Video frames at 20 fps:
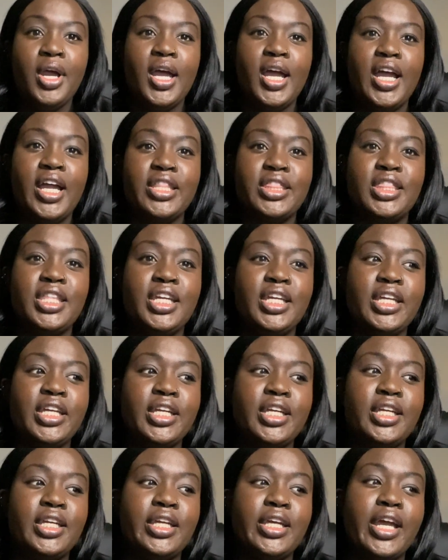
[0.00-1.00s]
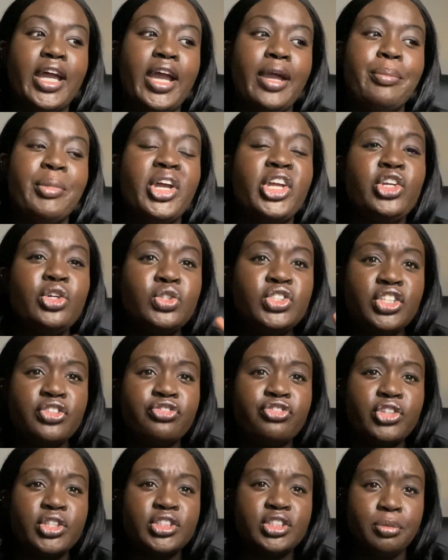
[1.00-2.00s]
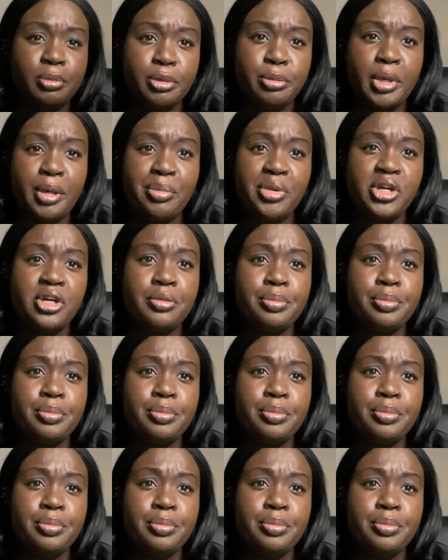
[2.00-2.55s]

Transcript: I think I might use it for some of my bigger